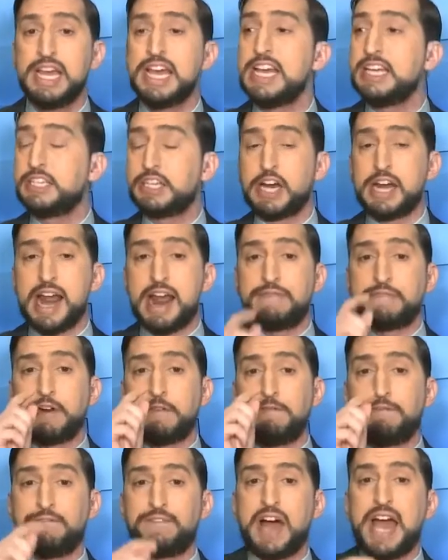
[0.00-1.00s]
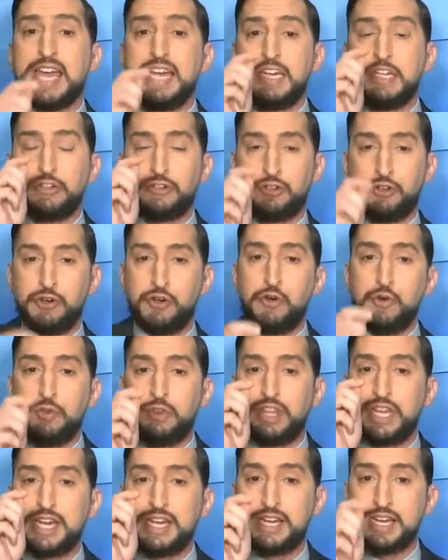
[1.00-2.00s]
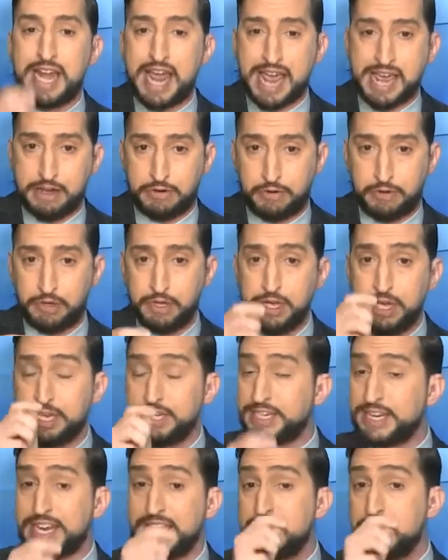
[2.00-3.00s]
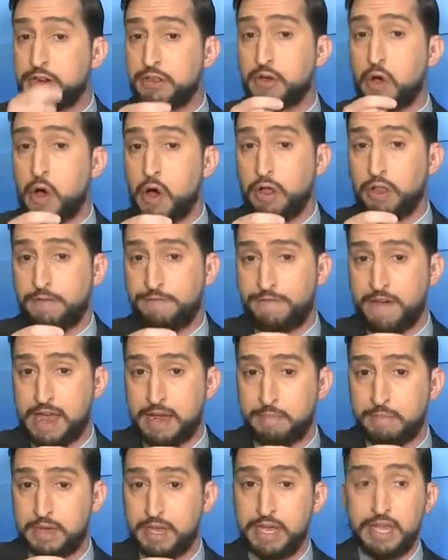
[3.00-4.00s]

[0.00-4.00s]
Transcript: is going to have to fight tooth and nail to get into the Hall of Fame.